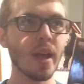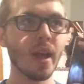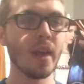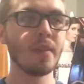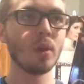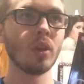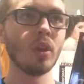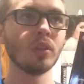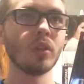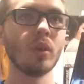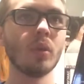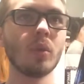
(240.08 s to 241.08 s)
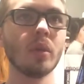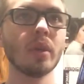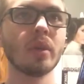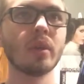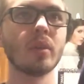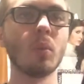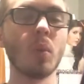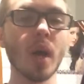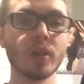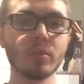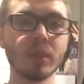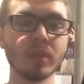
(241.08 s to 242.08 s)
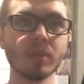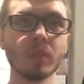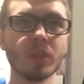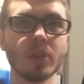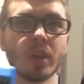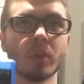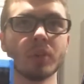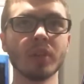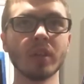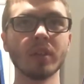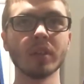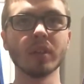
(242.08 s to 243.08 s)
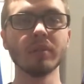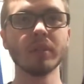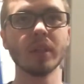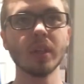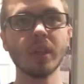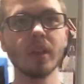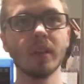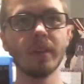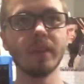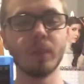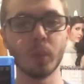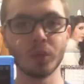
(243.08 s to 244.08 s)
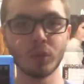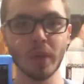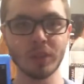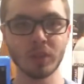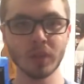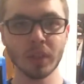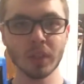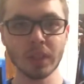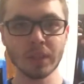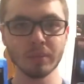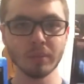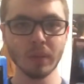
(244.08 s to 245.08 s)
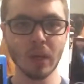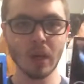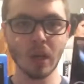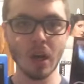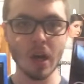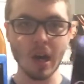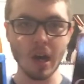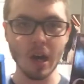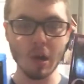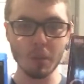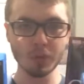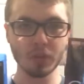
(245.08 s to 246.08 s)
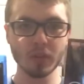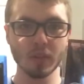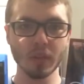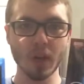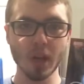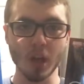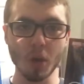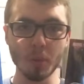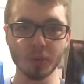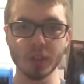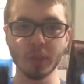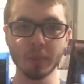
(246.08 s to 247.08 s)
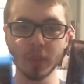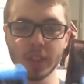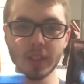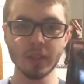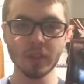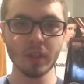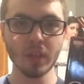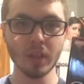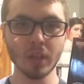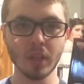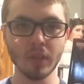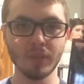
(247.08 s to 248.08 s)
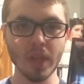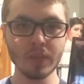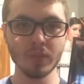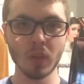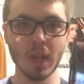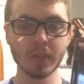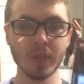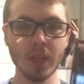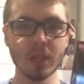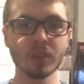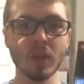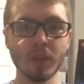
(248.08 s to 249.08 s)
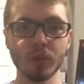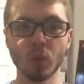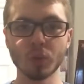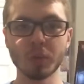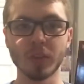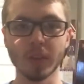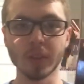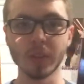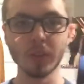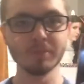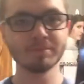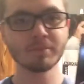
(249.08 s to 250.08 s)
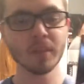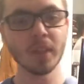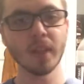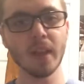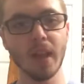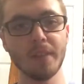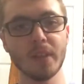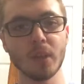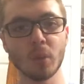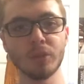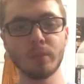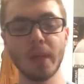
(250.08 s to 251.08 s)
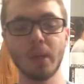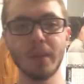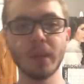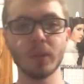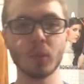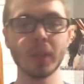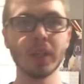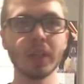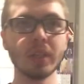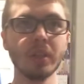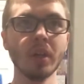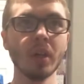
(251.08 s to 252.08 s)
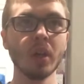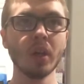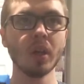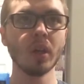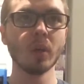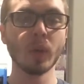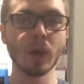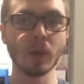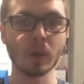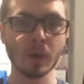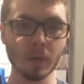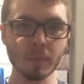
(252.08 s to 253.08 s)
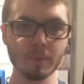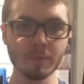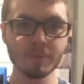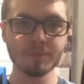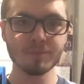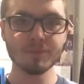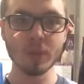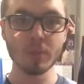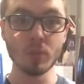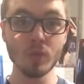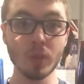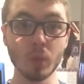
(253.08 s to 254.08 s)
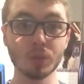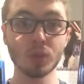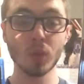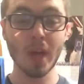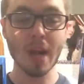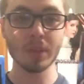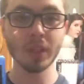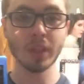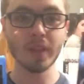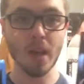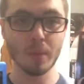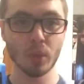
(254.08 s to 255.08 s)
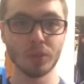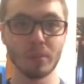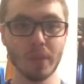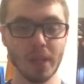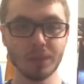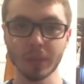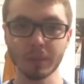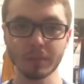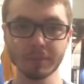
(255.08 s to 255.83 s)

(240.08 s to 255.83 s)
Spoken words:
And there's also Watchmen, which I did, which was basically almost a complete faithful adaptation of the source material. And there was Spider-Man 3, where the movie was crap and the comic was amazing.